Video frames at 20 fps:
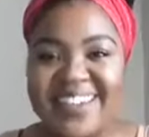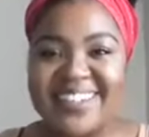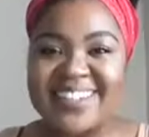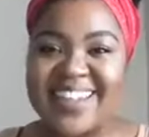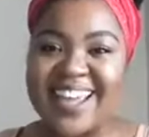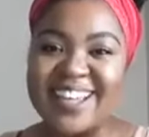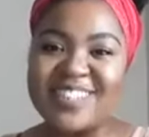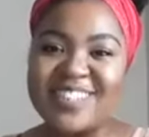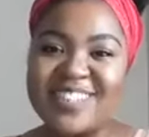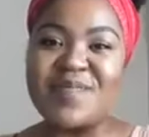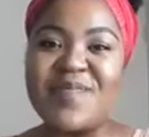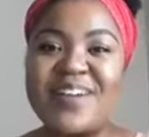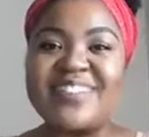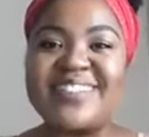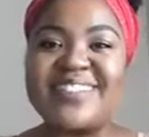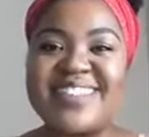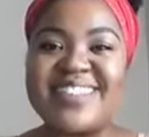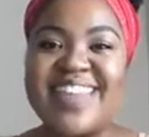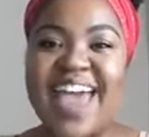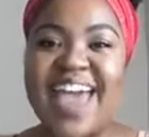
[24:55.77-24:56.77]
Thank you so much.
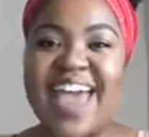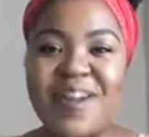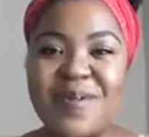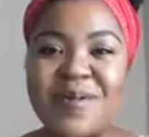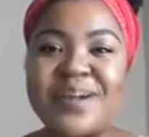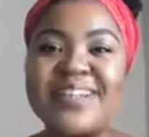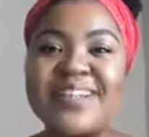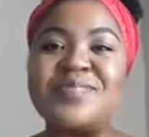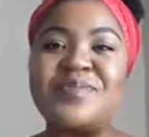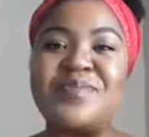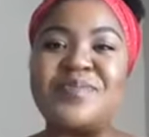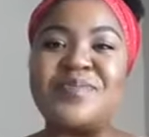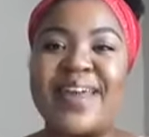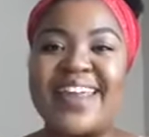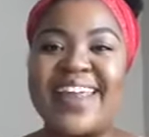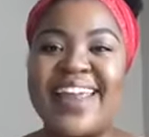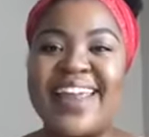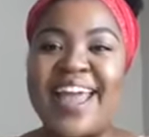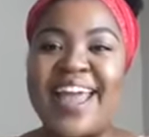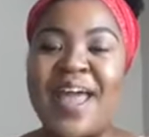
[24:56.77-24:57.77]
That was
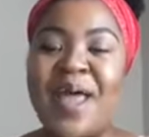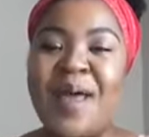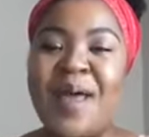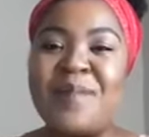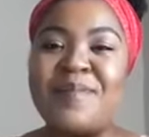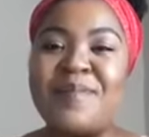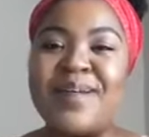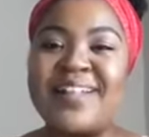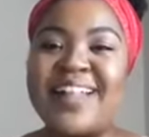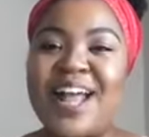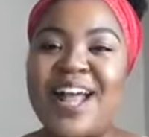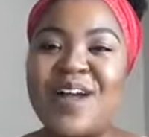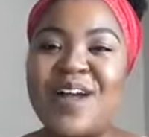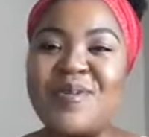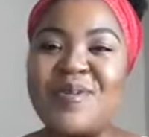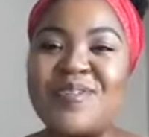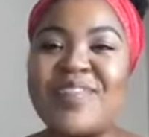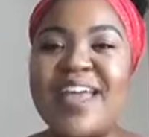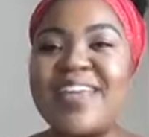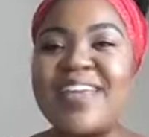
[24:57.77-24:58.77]
Banele
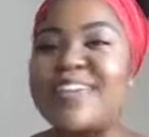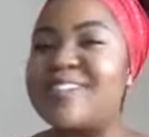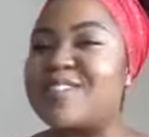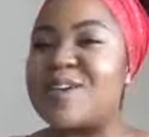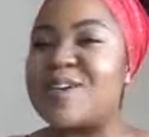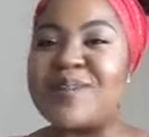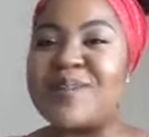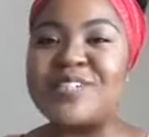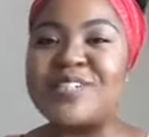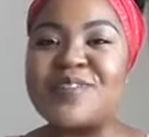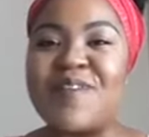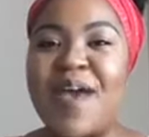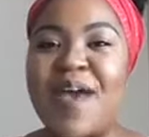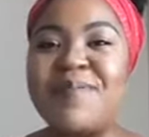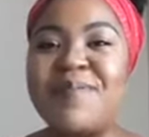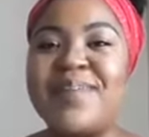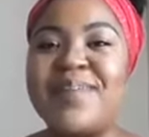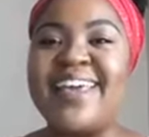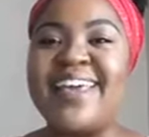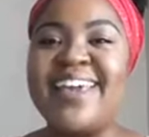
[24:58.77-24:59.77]
Mahlangu. Thank you so much,
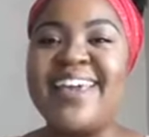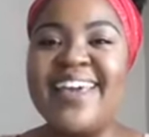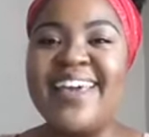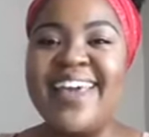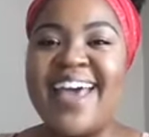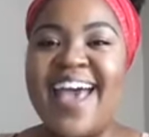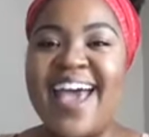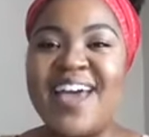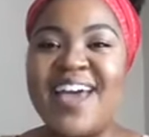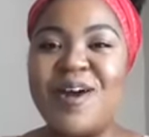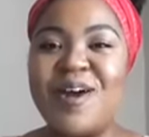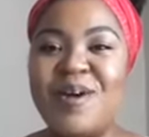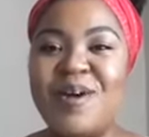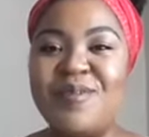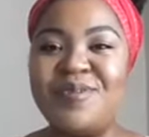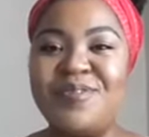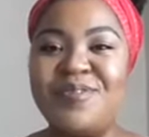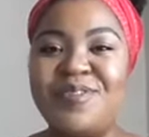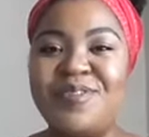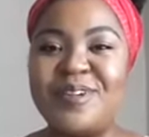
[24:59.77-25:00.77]
family at
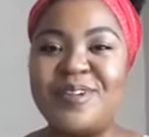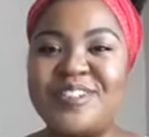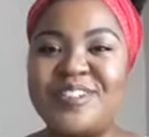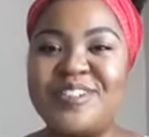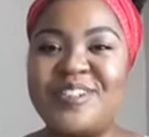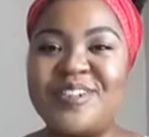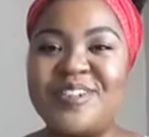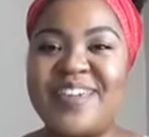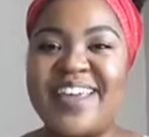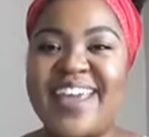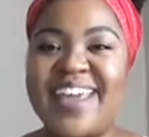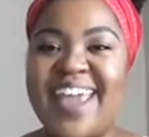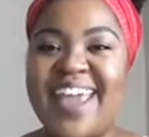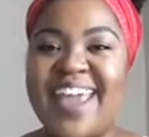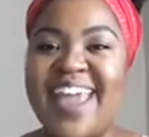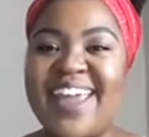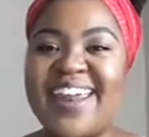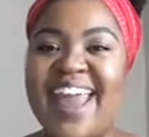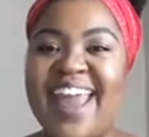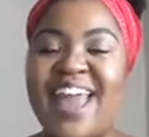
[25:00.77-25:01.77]
home for tuning
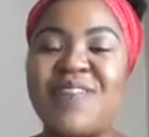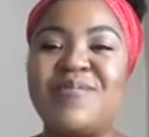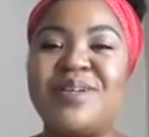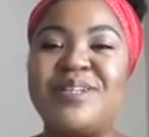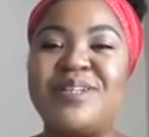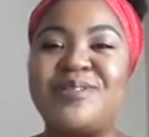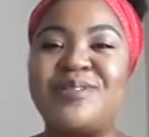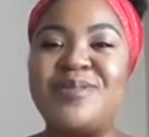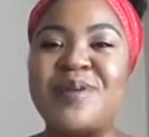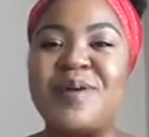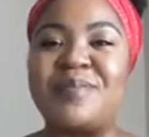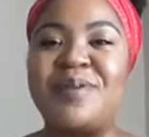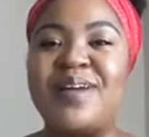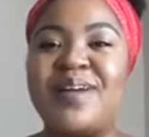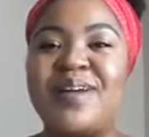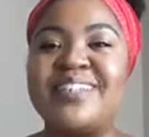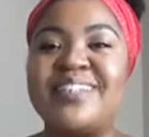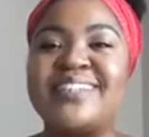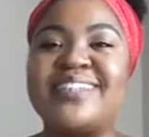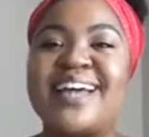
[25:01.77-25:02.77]
in. And we do
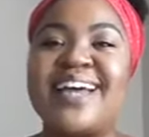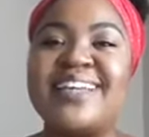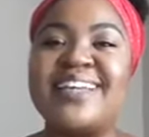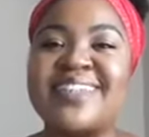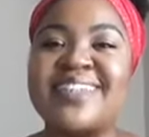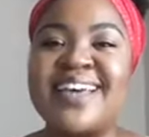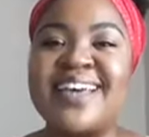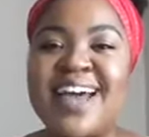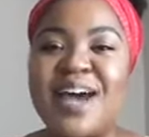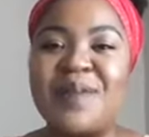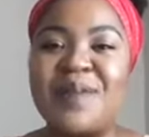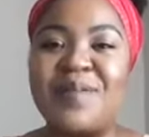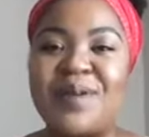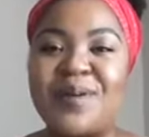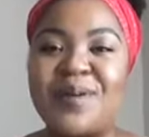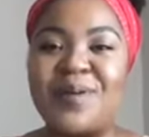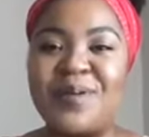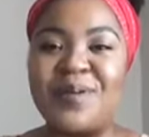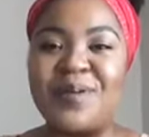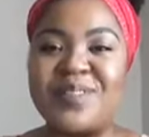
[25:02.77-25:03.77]
apologize about
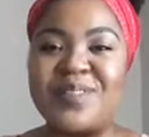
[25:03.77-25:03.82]
all the